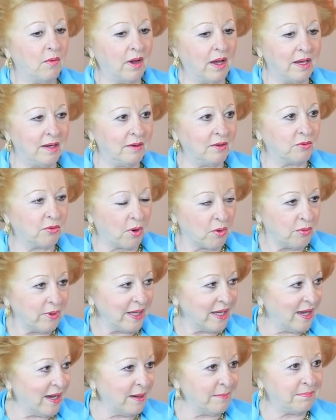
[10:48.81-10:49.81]
In
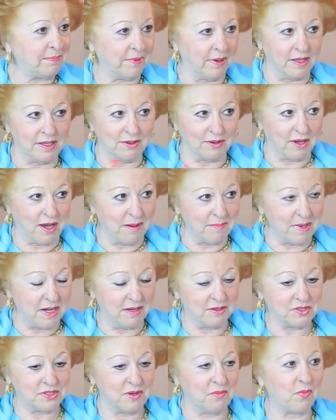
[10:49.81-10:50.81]
growing up under
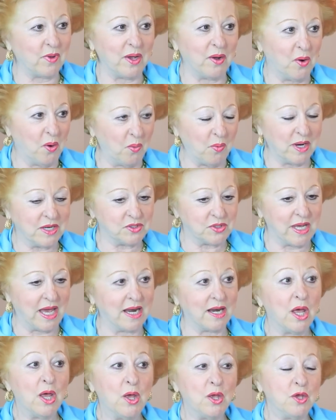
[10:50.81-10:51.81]
communism, we always
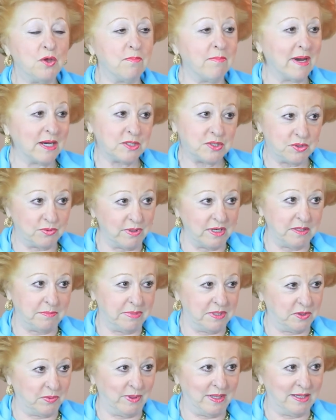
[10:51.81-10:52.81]
said, you must read
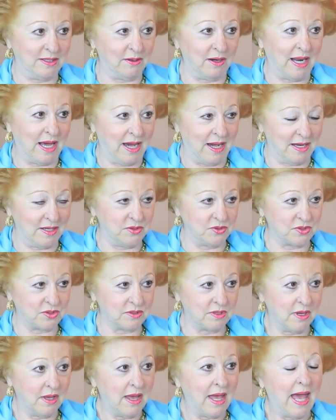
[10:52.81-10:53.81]
between the
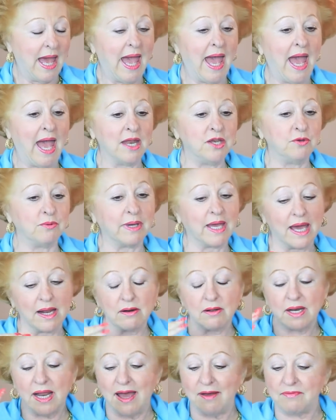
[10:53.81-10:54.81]
lines. And you
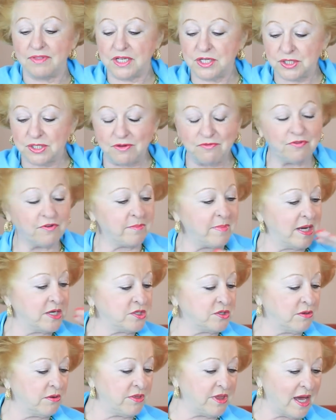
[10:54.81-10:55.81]
cannot have this
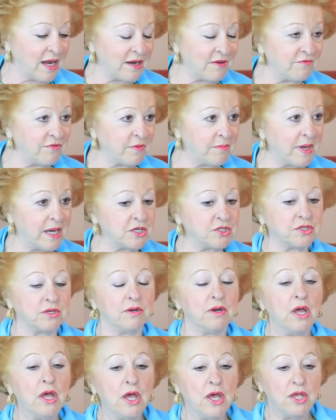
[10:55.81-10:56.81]
information or that
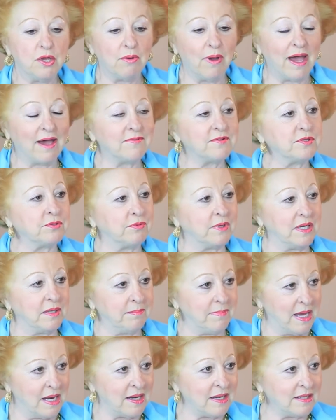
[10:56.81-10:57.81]
information. You have to read
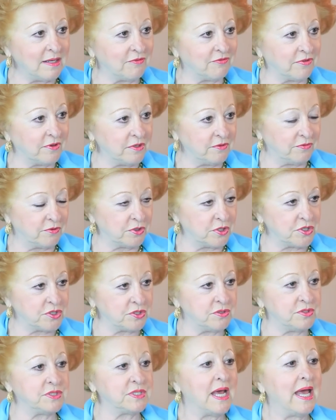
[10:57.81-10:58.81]
many different
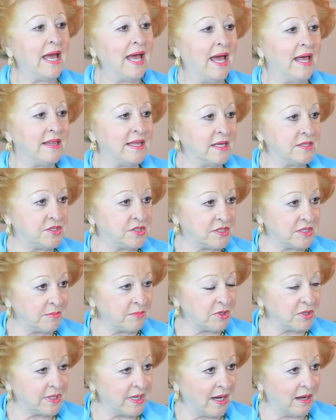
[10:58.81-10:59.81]
versions and then
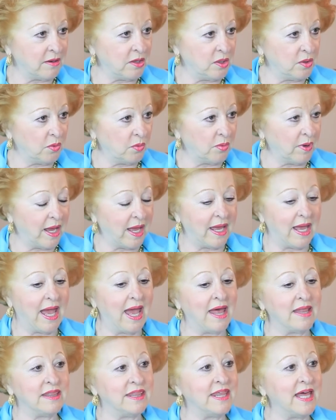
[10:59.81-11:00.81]
simmer down your way
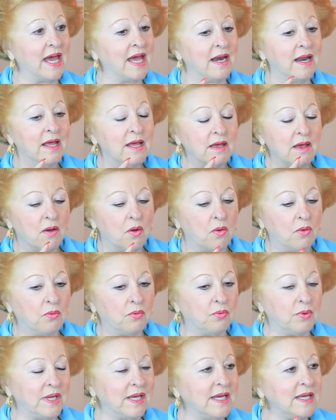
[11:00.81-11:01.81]
and then
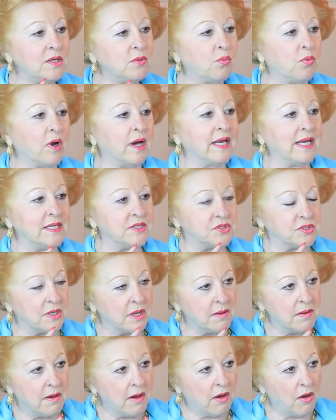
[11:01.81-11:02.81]
read what is
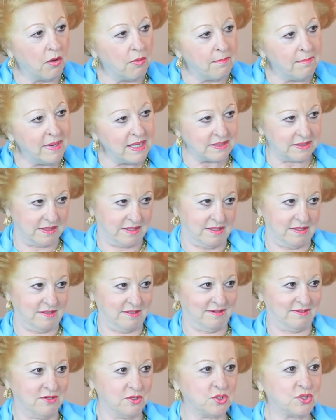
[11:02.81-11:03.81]
omitted.
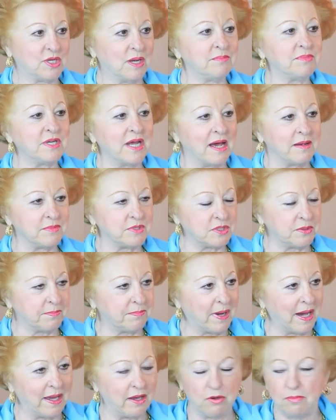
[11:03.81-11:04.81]
Sometimes
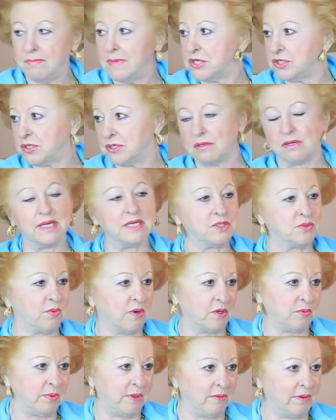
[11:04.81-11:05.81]
by omission is
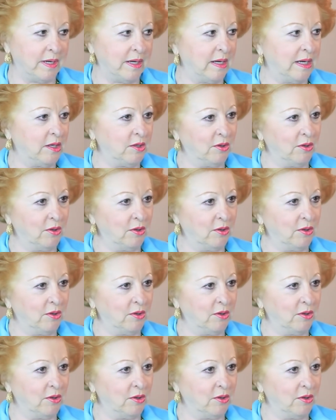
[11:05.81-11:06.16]
what we really